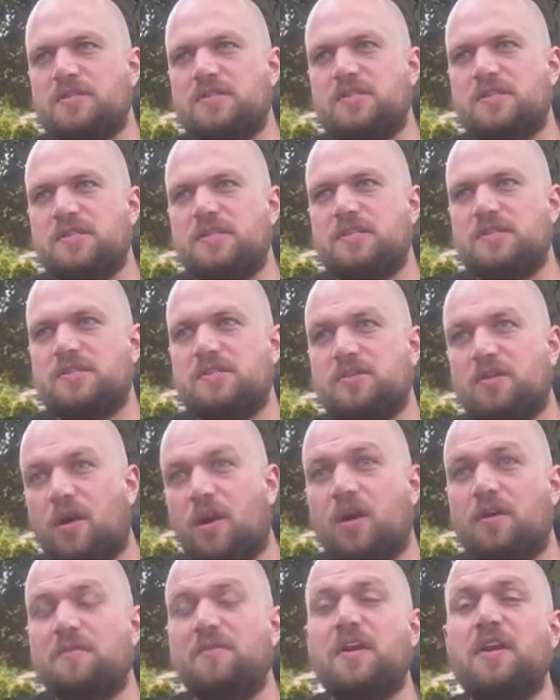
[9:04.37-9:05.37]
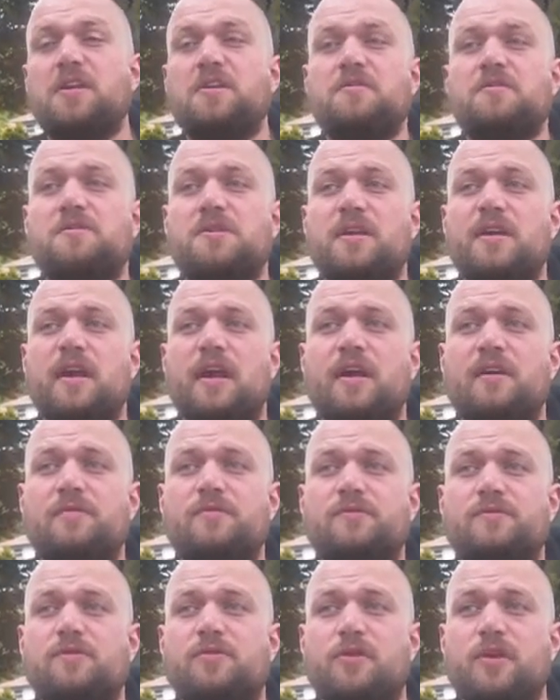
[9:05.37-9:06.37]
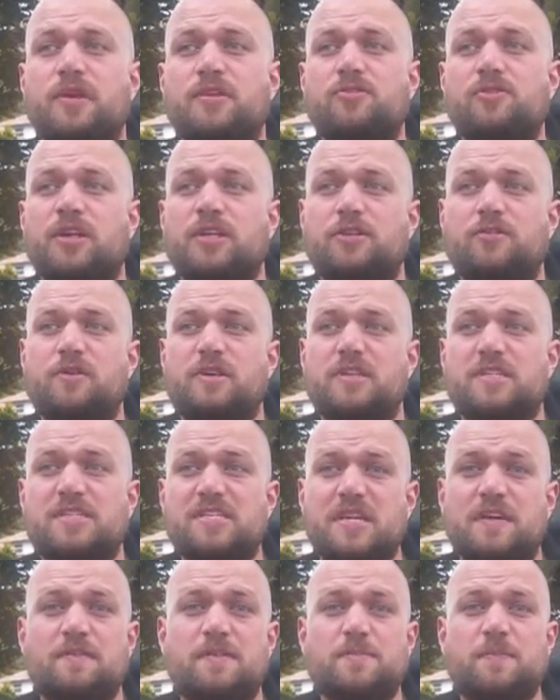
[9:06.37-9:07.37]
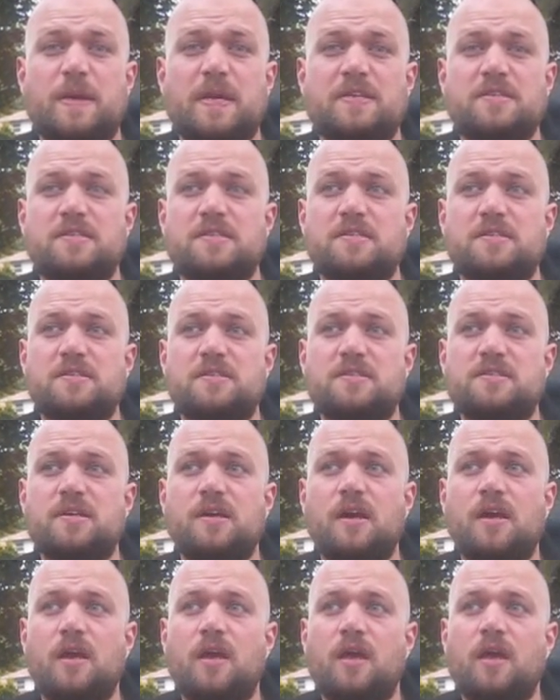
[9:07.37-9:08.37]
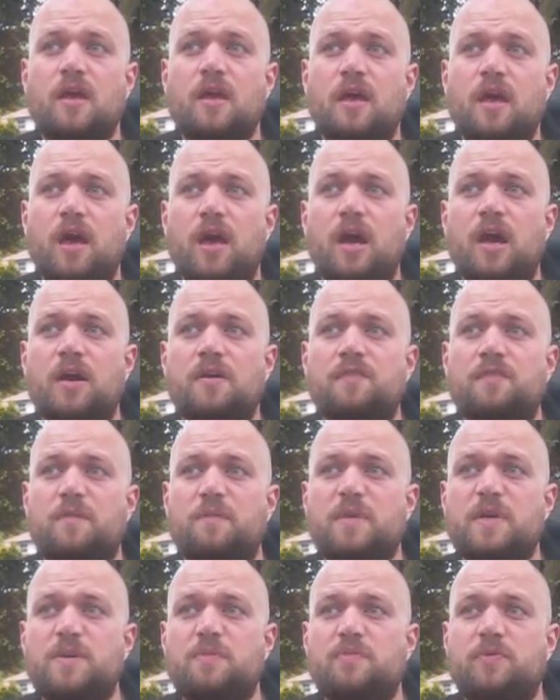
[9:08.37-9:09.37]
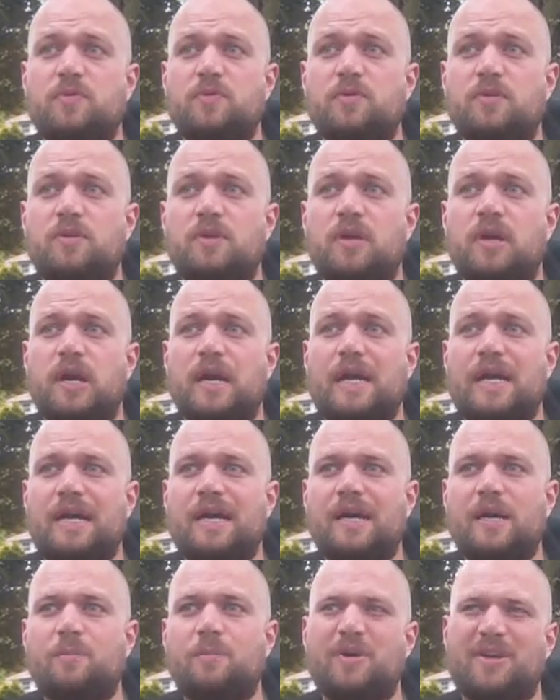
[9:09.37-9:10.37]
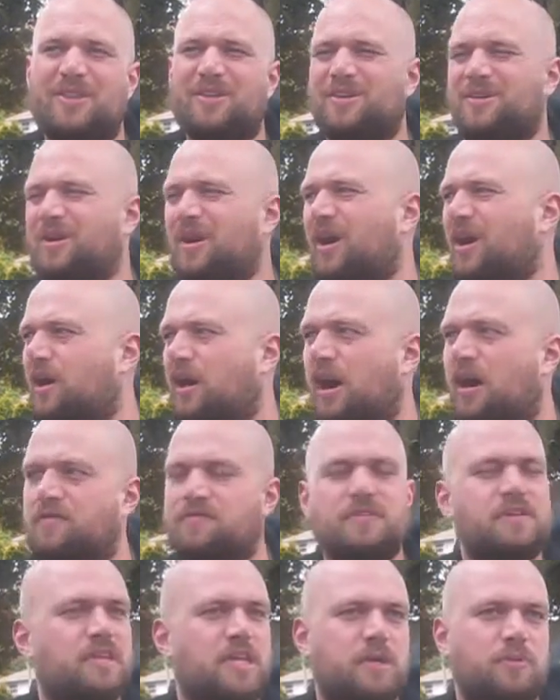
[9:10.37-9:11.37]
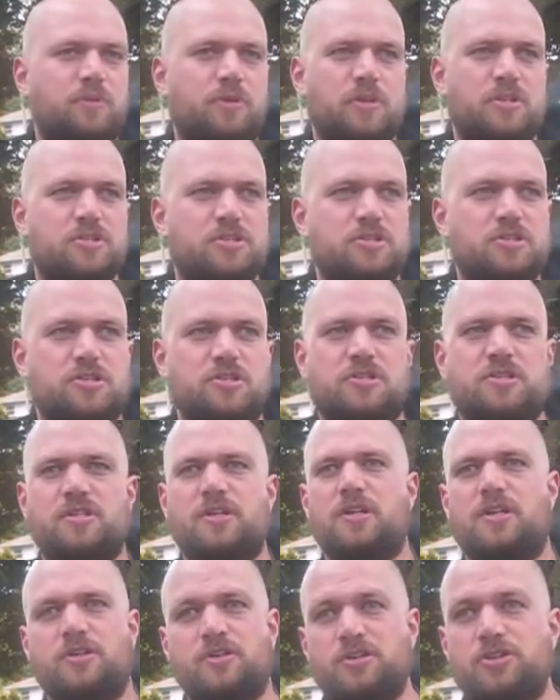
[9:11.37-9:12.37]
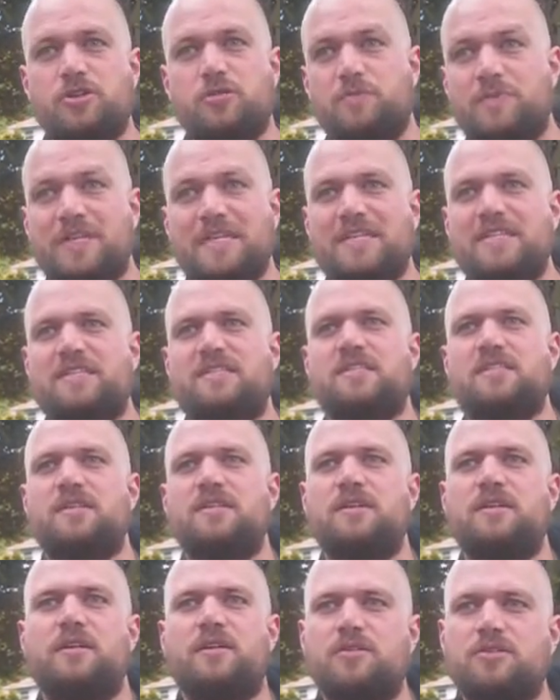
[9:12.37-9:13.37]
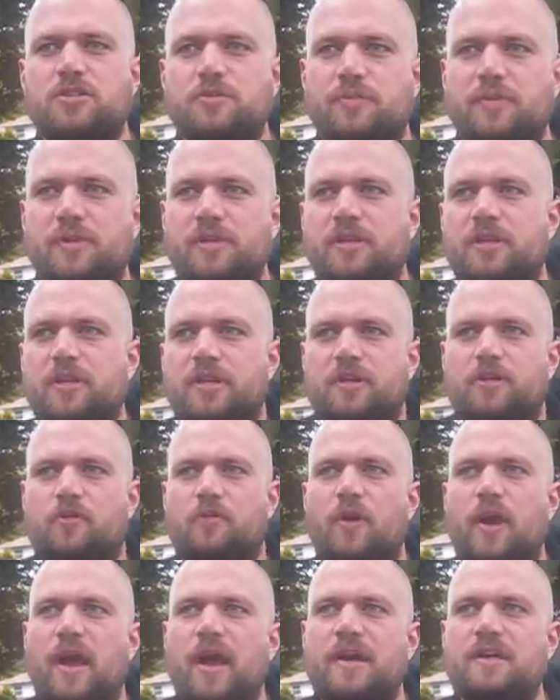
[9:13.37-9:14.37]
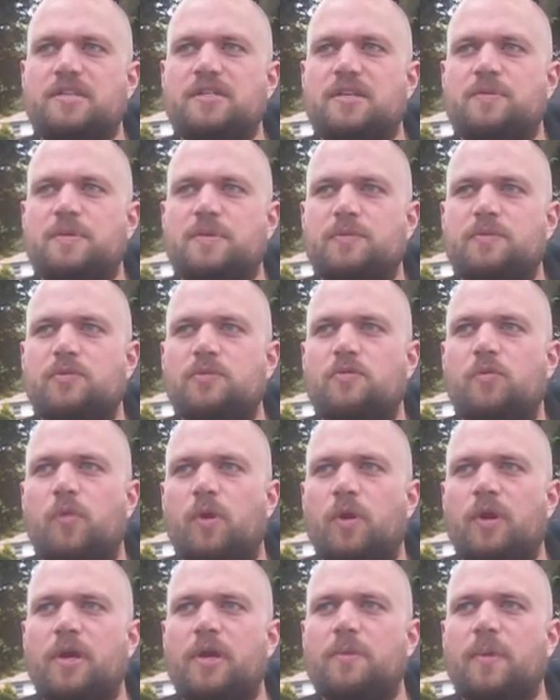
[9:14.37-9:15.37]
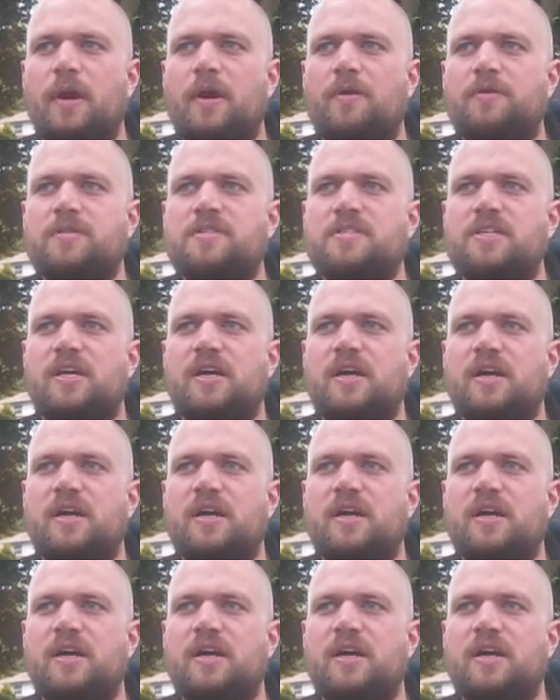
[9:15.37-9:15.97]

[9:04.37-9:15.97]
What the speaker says: scenes, there are venues that have tried to create safe spaces for people, but they're often labeled as just too PC, too politically correct, people who worry about